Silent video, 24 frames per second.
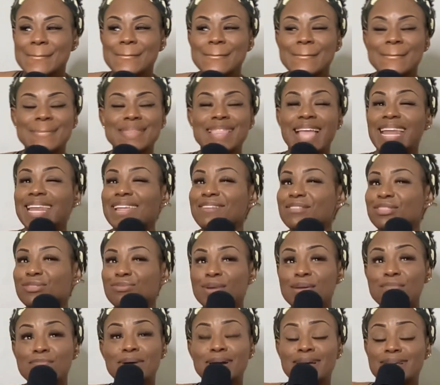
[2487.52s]
Not even
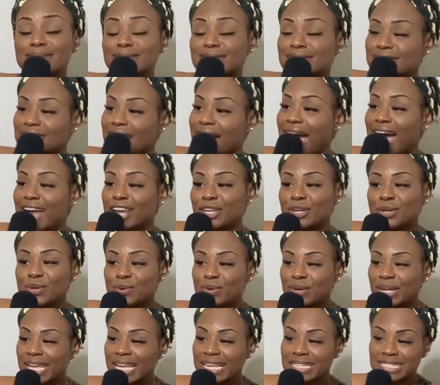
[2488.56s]
3 months. I
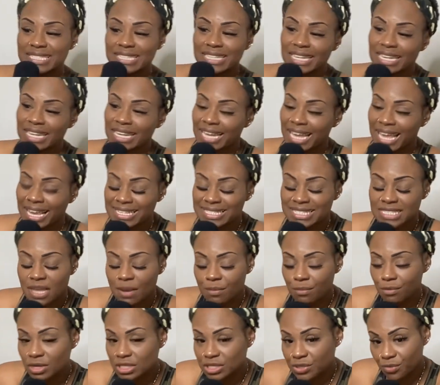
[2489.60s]
knew instantly like
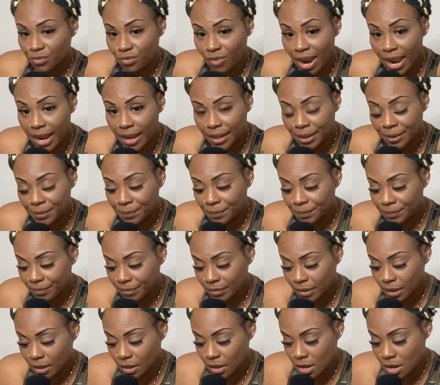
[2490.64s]
something wasn't right.
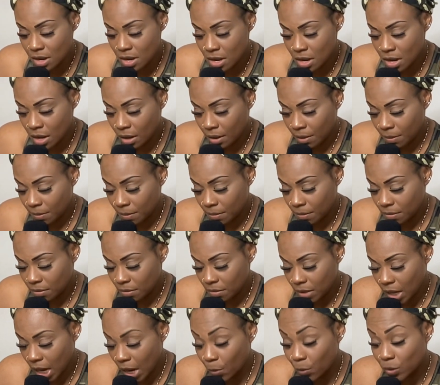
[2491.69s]
And
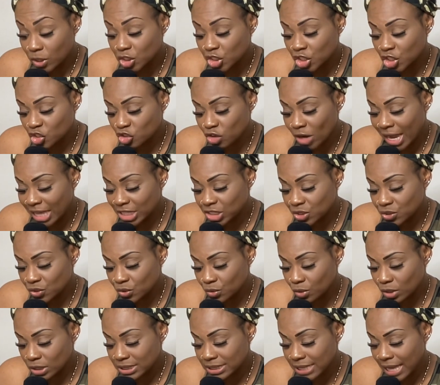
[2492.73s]
when she tried
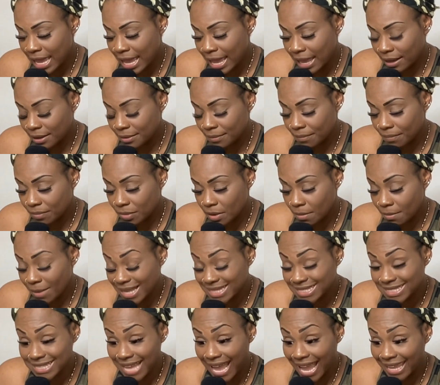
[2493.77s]
to attack my
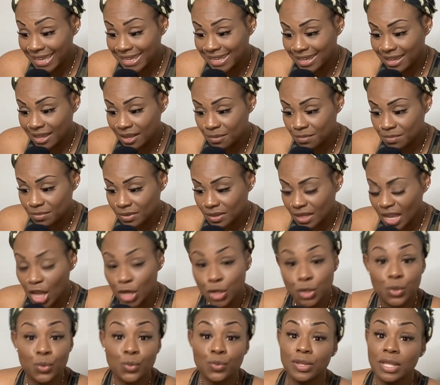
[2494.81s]
psyche, I
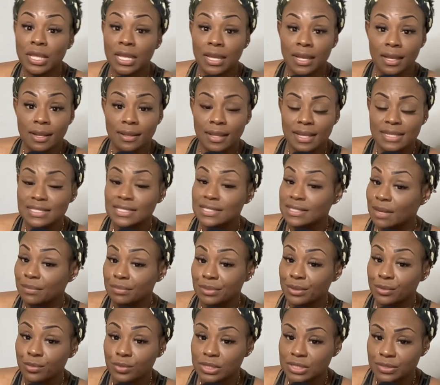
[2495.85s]
knew then that
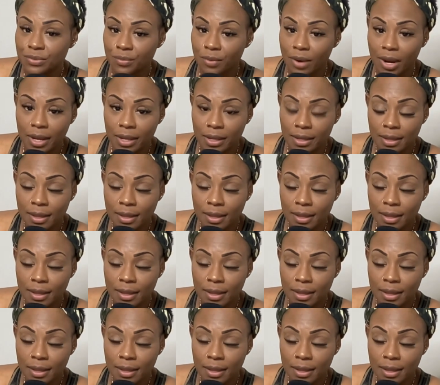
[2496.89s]
something wasn't right.